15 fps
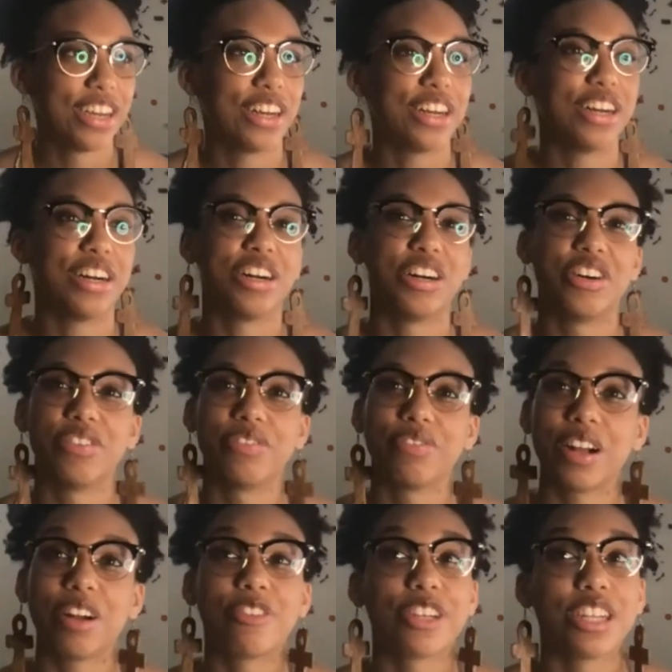I
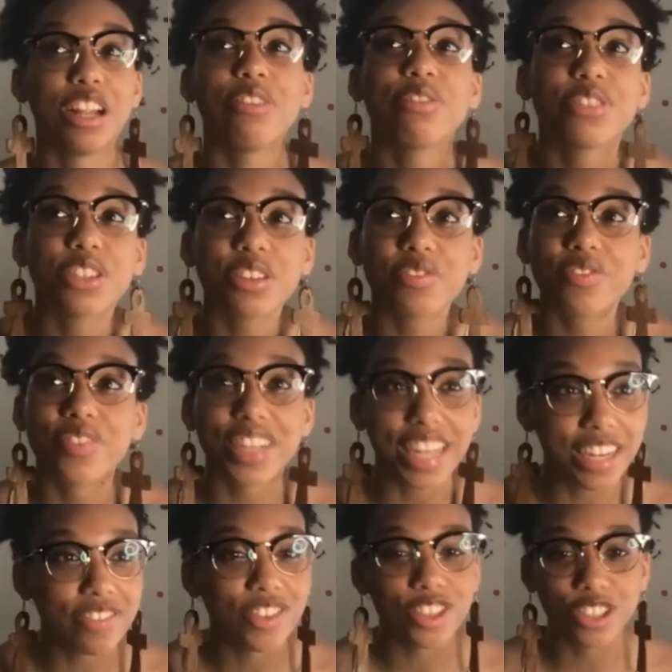would love to be
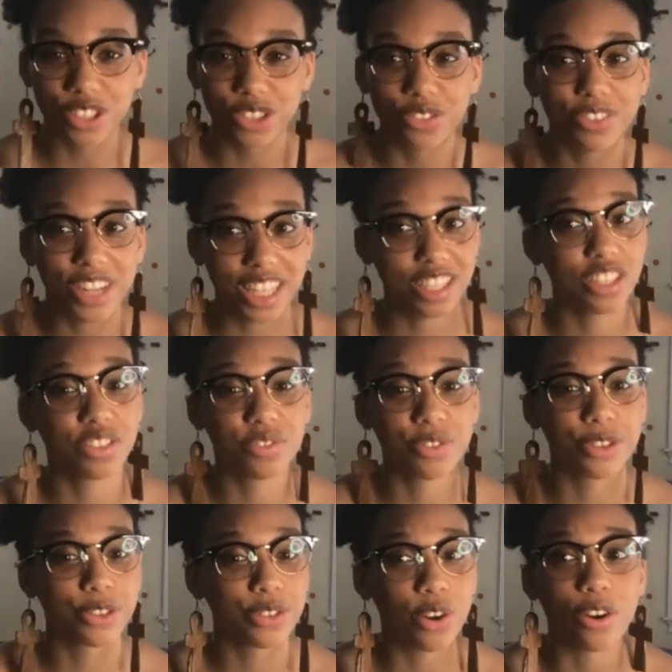able to do
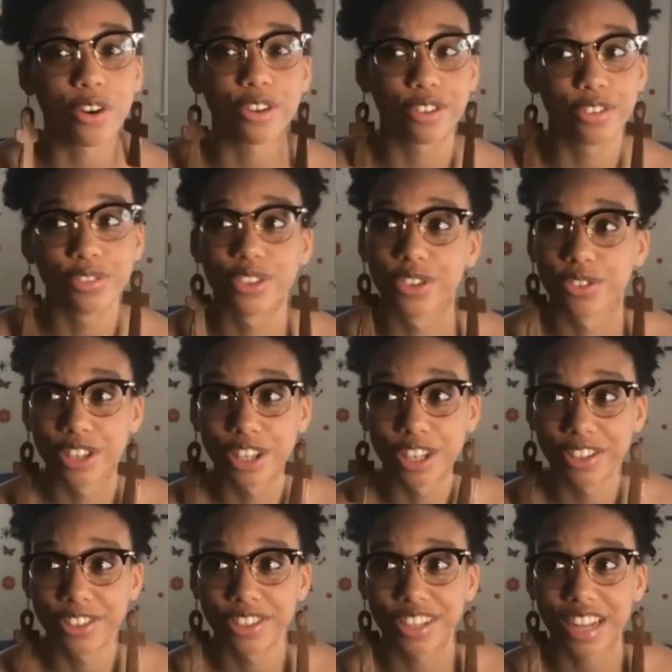festivals all over the
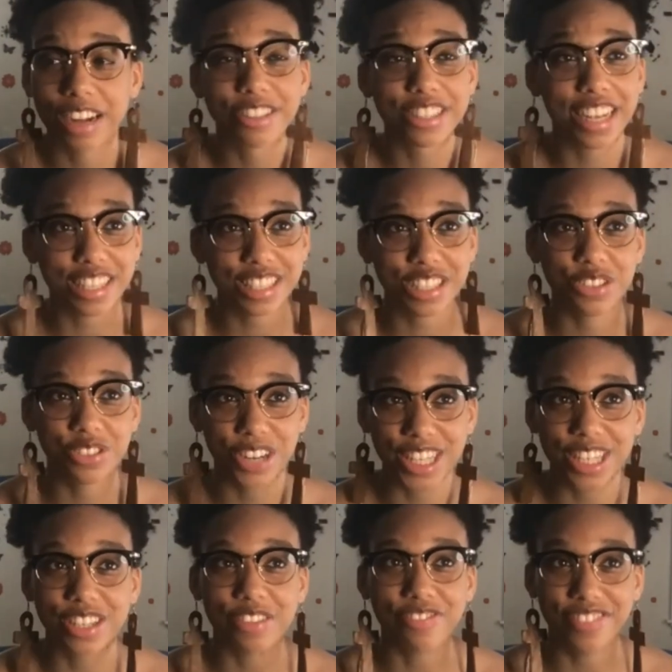world. I was actually trying
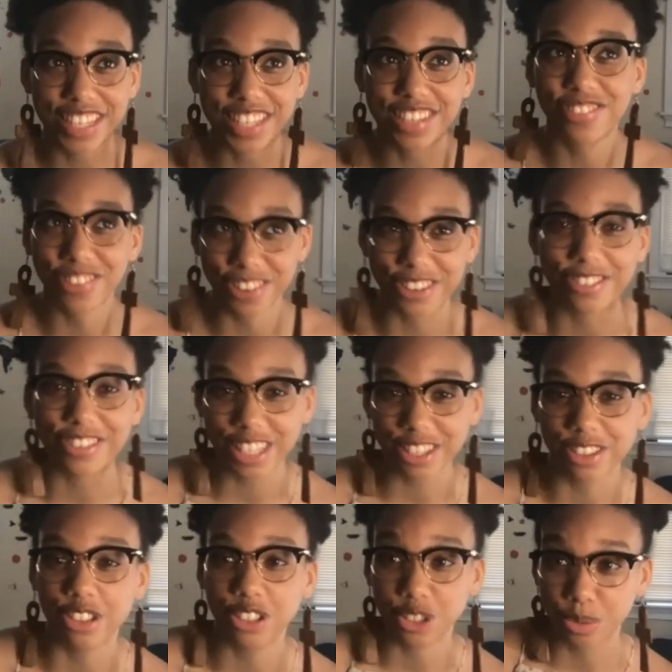to be in Puerto Rico
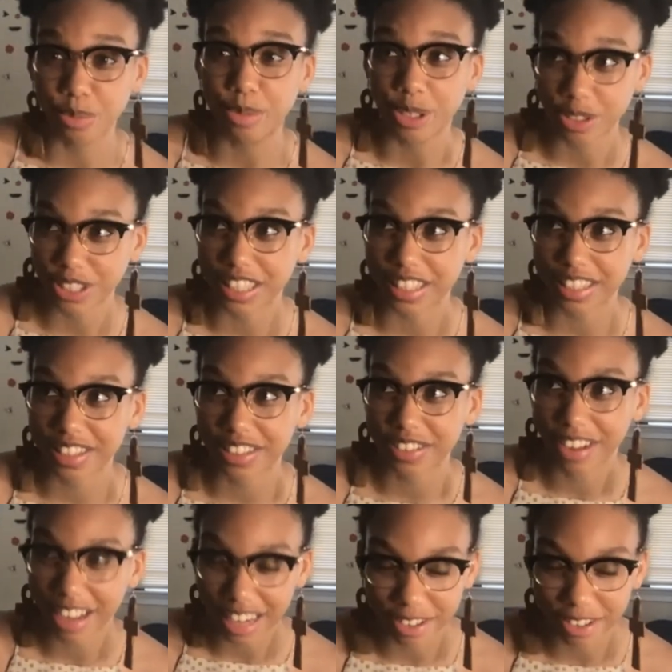and do music
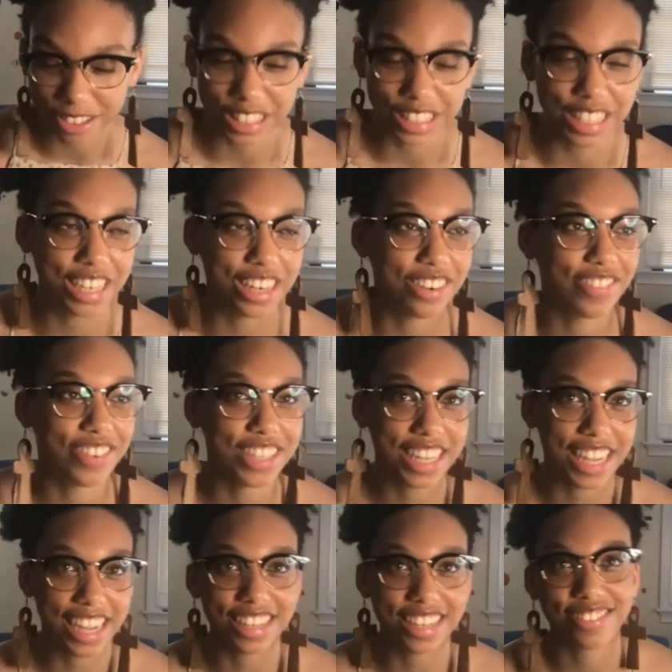while I was there, but
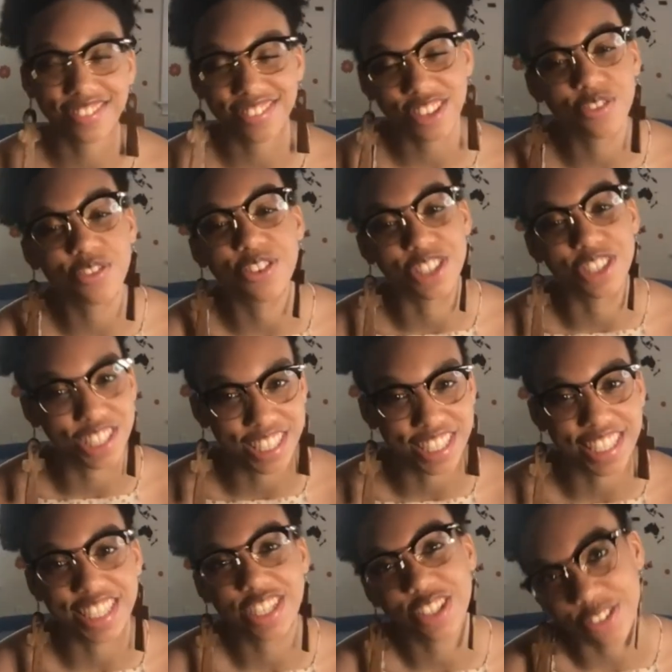that,
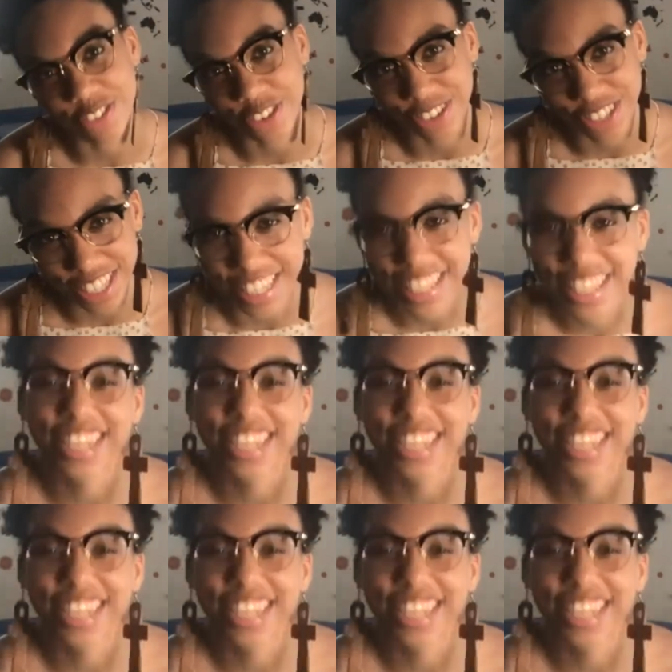unfortunately, Corona.